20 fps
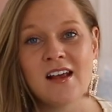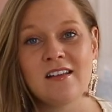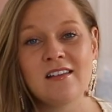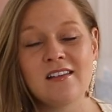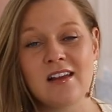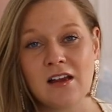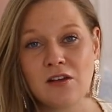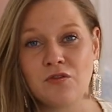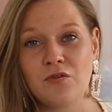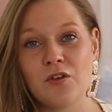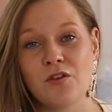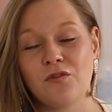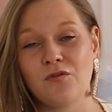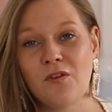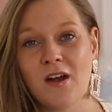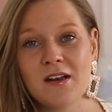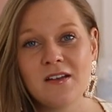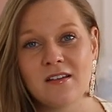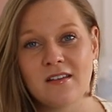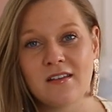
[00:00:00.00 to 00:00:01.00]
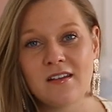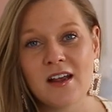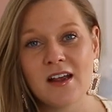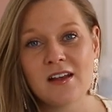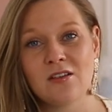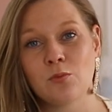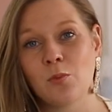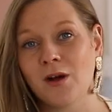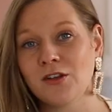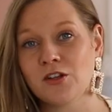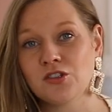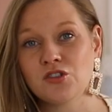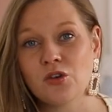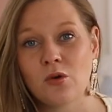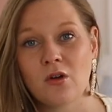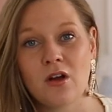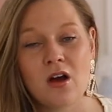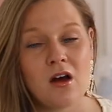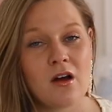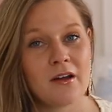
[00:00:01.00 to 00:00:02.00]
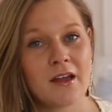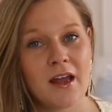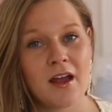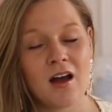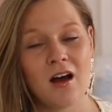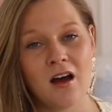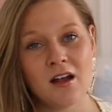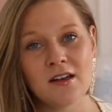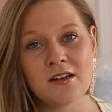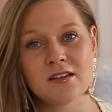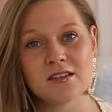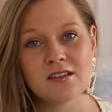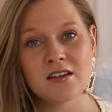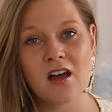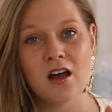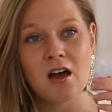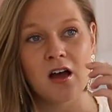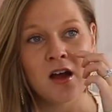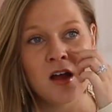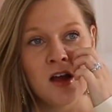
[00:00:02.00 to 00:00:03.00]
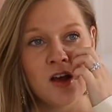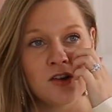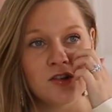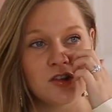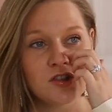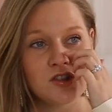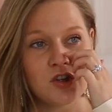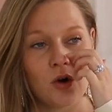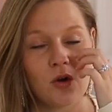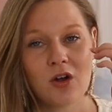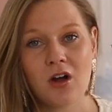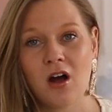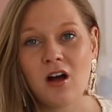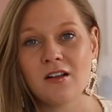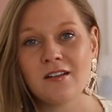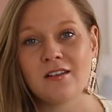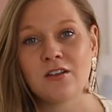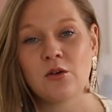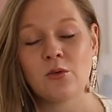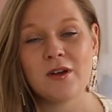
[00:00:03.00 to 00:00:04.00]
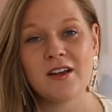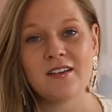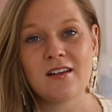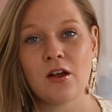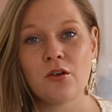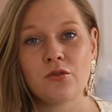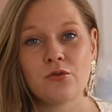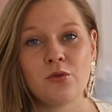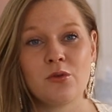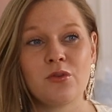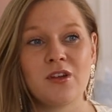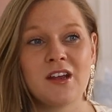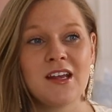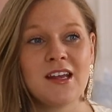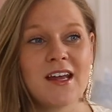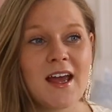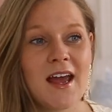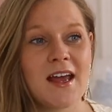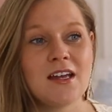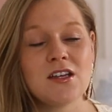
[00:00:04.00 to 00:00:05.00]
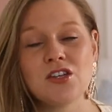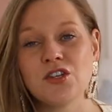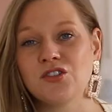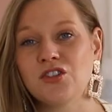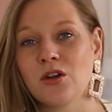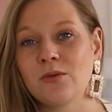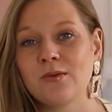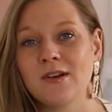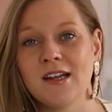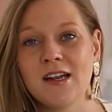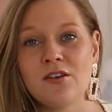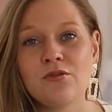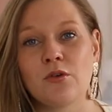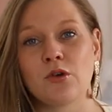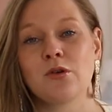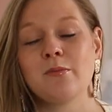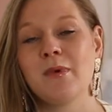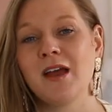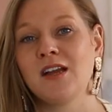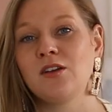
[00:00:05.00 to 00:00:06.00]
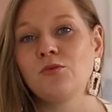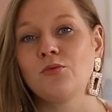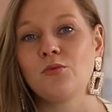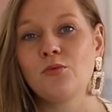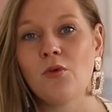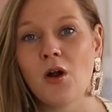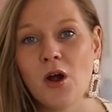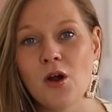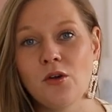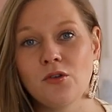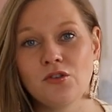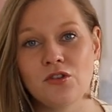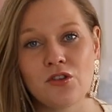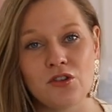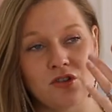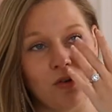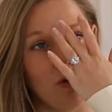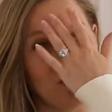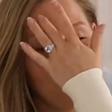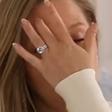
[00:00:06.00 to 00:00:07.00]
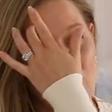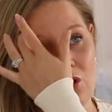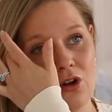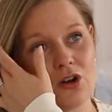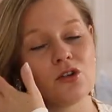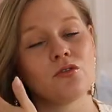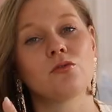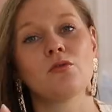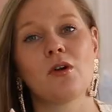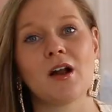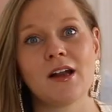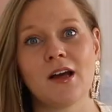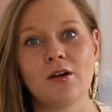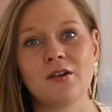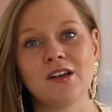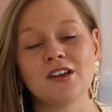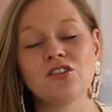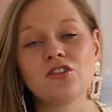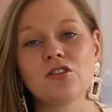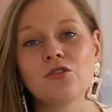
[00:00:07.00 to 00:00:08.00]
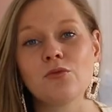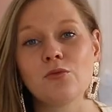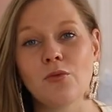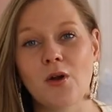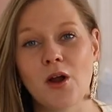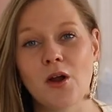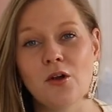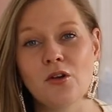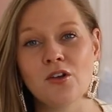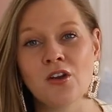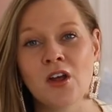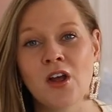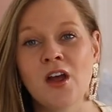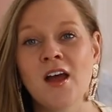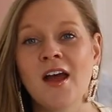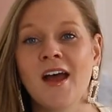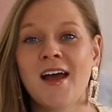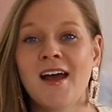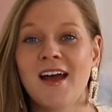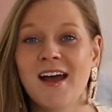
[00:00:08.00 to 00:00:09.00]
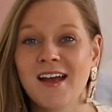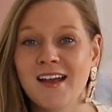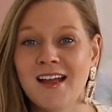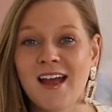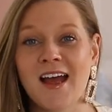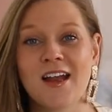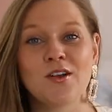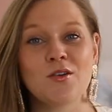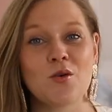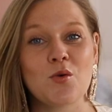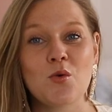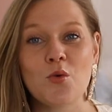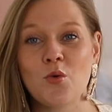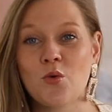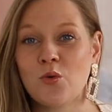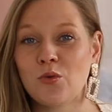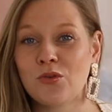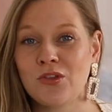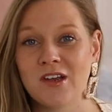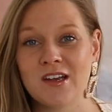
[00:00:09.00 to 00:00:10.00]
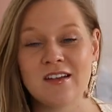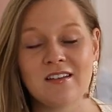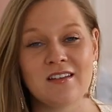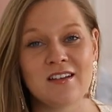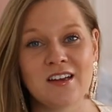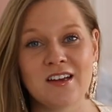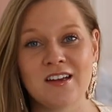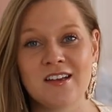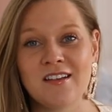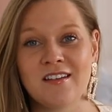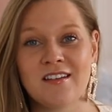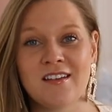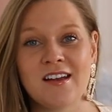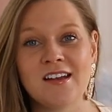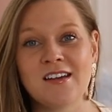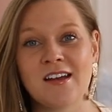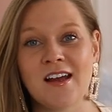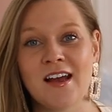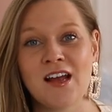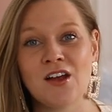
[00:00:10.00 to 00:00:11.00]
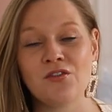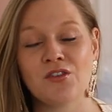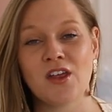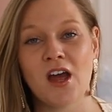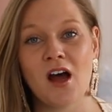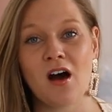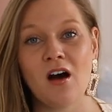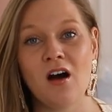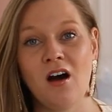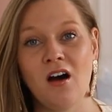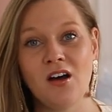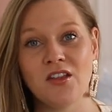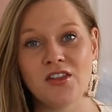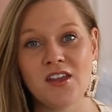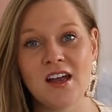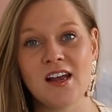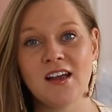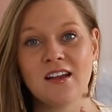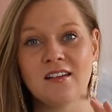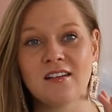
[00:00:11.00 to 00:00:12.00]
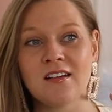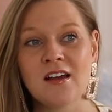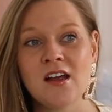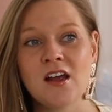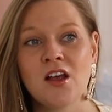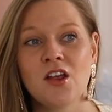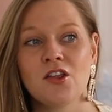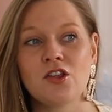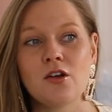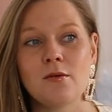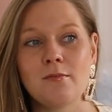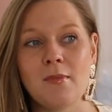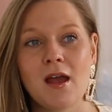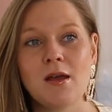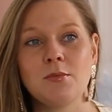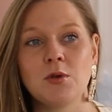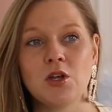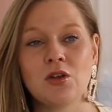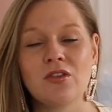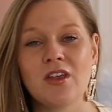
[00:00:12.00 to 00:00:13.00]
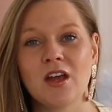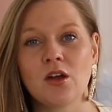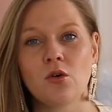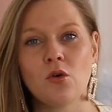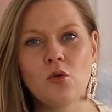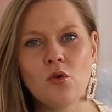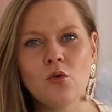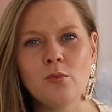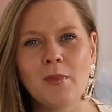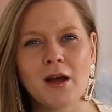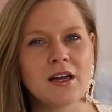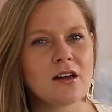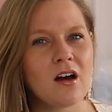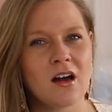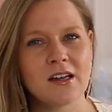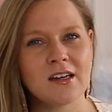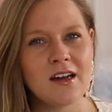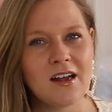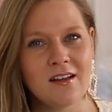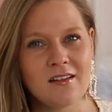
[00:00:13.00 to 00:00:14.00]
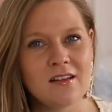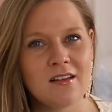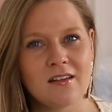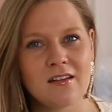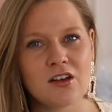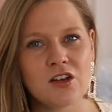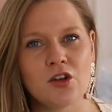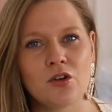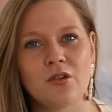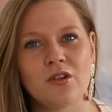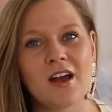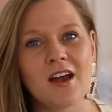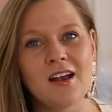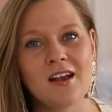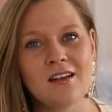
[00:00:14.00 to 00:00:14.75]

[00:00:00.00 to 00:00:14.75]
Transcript: 6-foot fences where the dog can't get under, the dog can't squeeze out through the gate, you don't live on a main road, the dog's not going to run out into the road? Again, all things to consider. If there are things that maybe you think, oh, my garden isn't secure, there